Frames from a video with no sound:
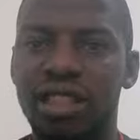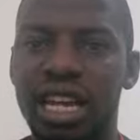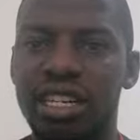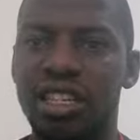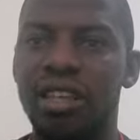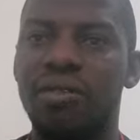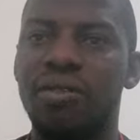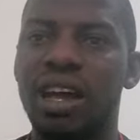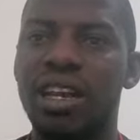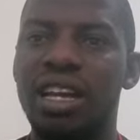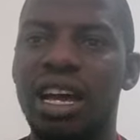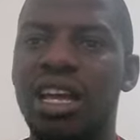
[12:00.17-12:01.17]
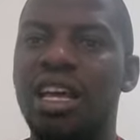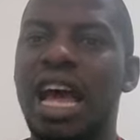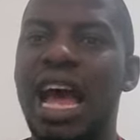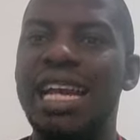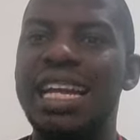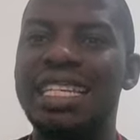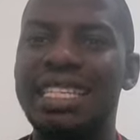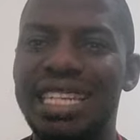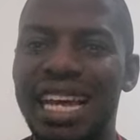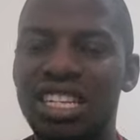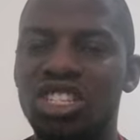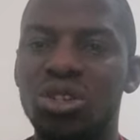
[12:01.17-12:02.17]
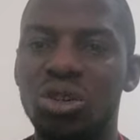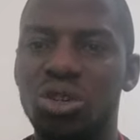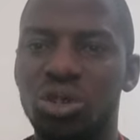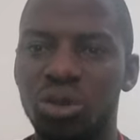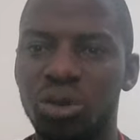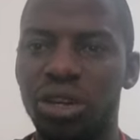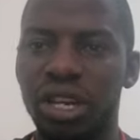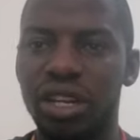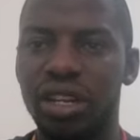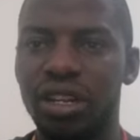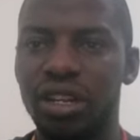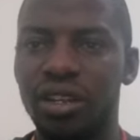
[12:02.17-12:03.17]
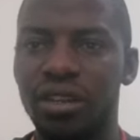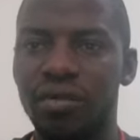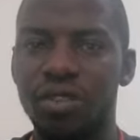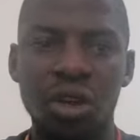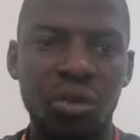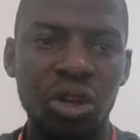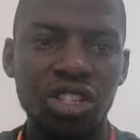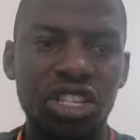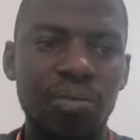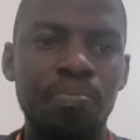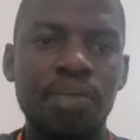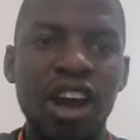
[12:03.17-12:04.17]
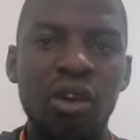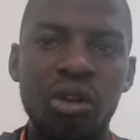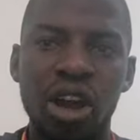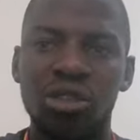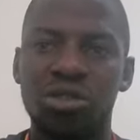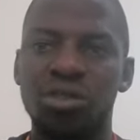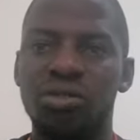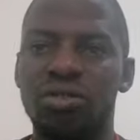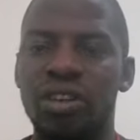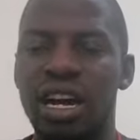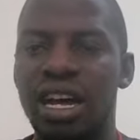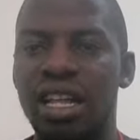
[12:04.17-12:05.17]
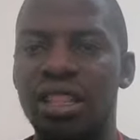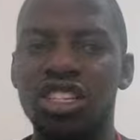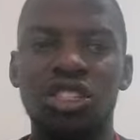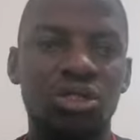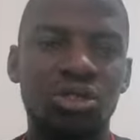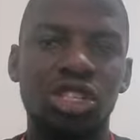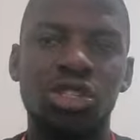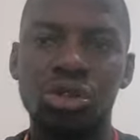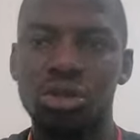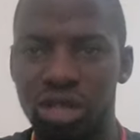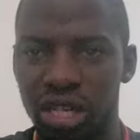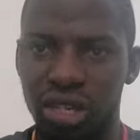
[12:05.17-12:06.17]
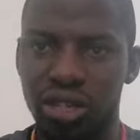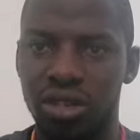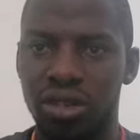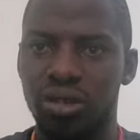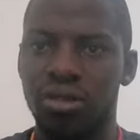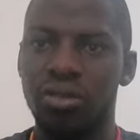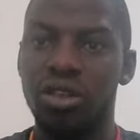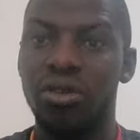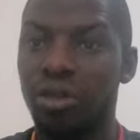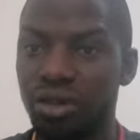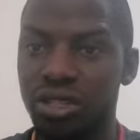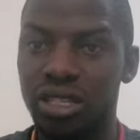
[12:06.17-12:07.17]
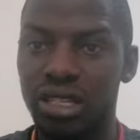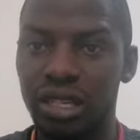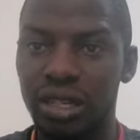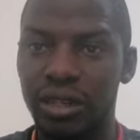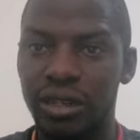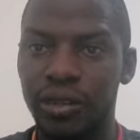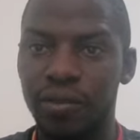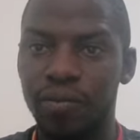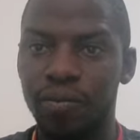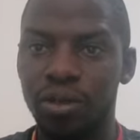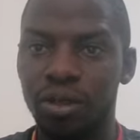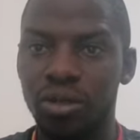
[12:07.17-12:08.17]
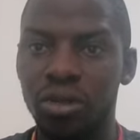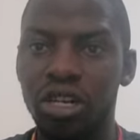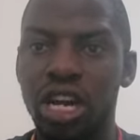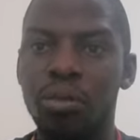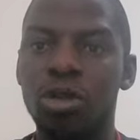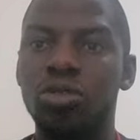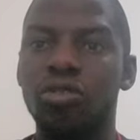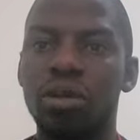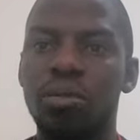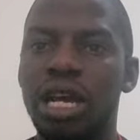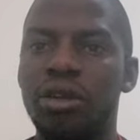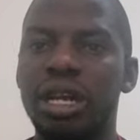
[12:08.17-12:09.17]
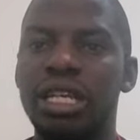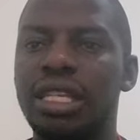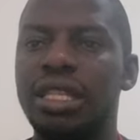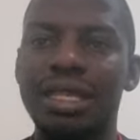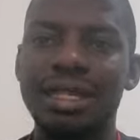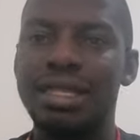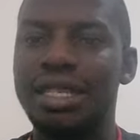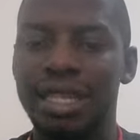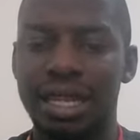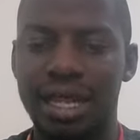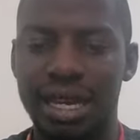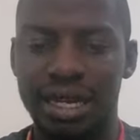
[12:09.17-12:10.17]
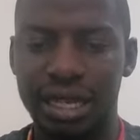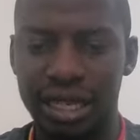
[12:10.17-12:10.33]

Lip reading: that the funder understands your story. What's the background of these 3 children on the roads? Don't come out of the blue and write this, this, and that.